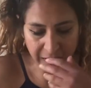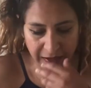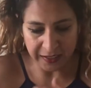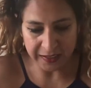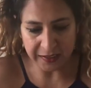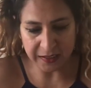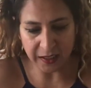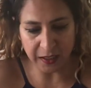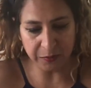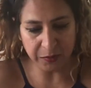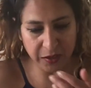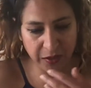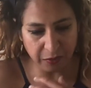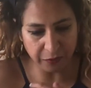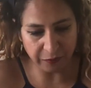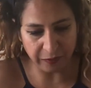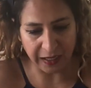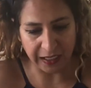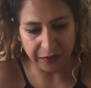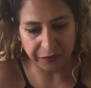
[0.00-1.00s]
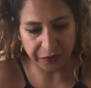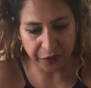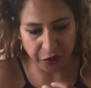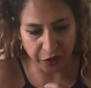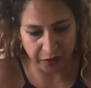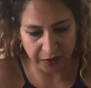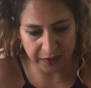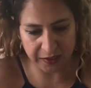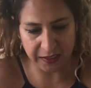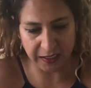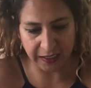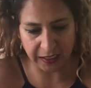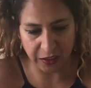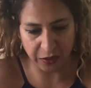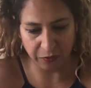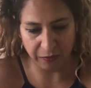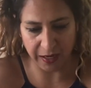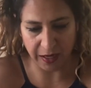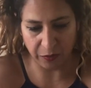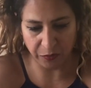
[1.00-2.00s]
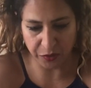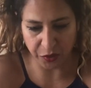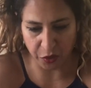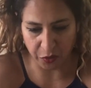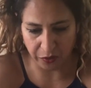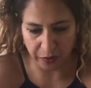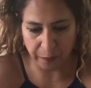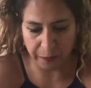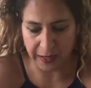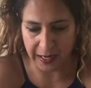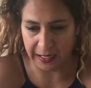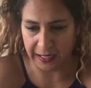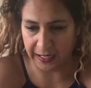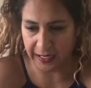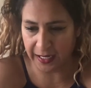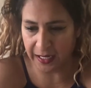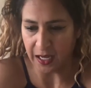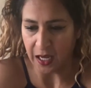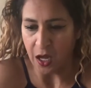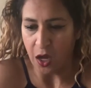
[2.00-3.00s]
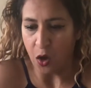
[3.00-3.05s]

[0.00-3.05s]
In terms of the flavour kind of sticking around on the palate.